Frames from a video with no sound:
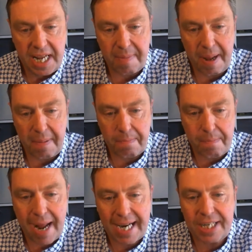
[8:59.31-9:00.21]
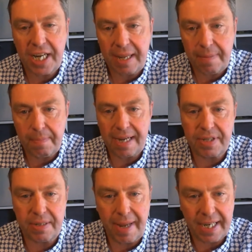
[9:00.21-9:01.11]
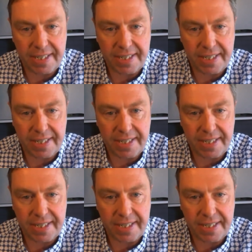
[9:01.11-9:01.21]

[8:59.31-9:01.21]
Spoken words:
about managing inbound demand.